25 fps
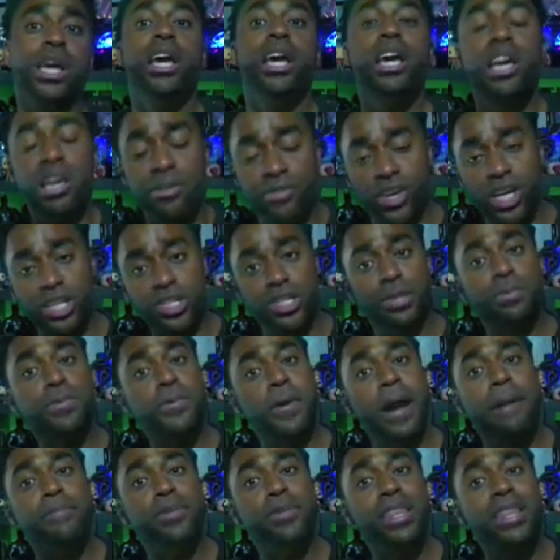If you get
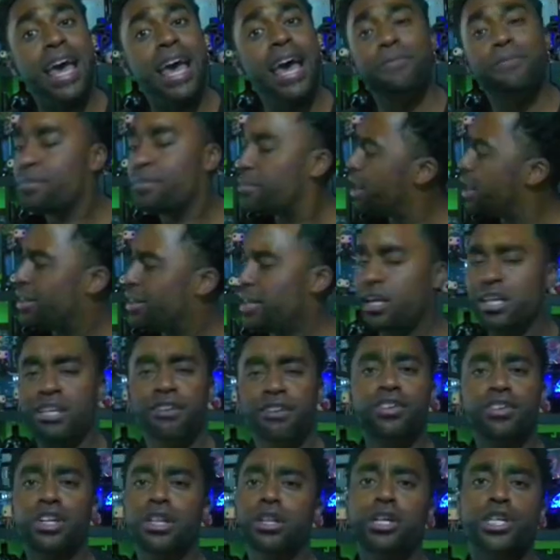subscribed to that, that'll
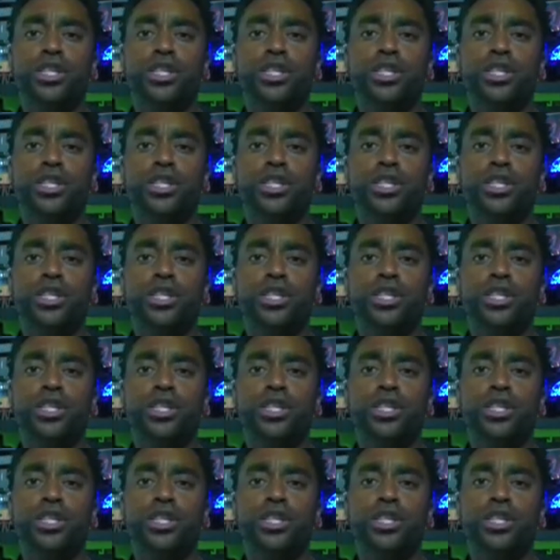give you alerts